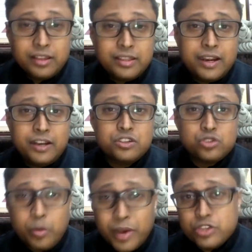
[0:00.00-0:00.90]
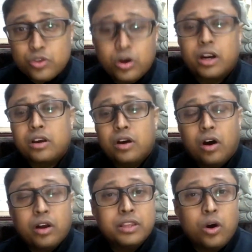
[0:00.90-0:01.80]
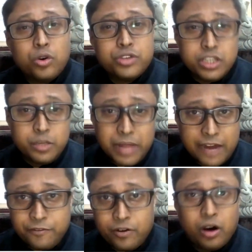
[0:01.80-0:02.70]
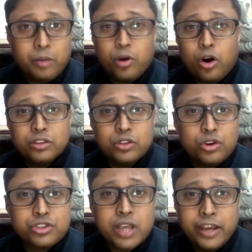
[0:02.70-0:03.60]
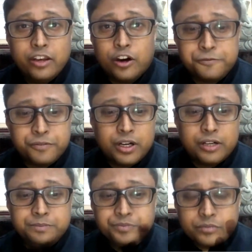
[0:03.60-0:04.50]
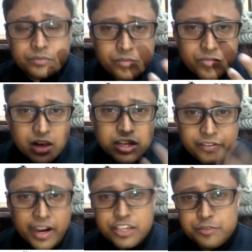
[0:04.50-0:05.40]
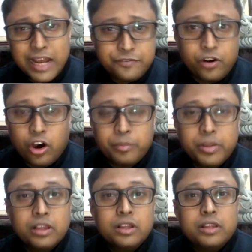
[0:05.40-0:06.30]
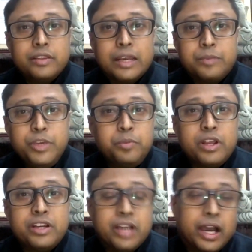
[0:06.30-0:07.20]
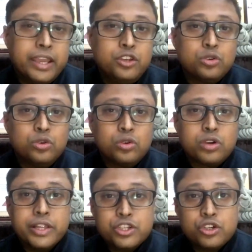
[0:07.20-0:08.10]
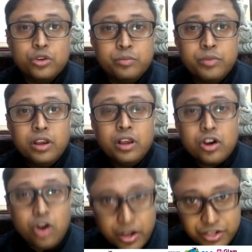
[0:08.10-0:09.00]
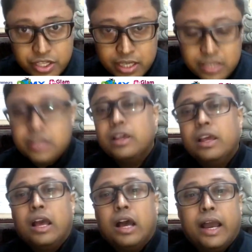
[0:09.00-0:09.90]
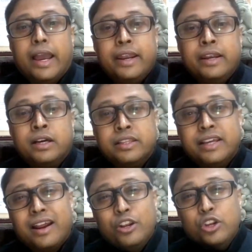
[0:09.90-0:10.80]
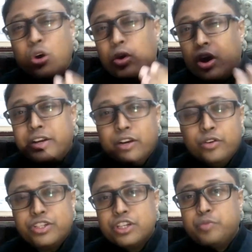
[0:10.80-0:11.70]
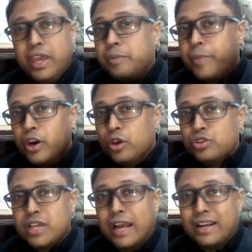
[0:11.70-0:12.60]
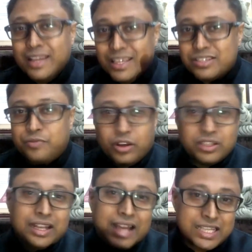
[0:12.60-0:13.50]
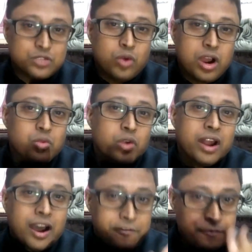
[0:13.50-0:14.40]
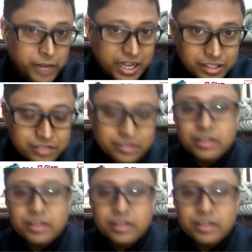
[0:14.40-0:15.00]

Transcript: there is so much work on the OTT platform, on those kind of device platform, that people are dying to consume content, and there are no content which is being produced at least for the last 1.5 month.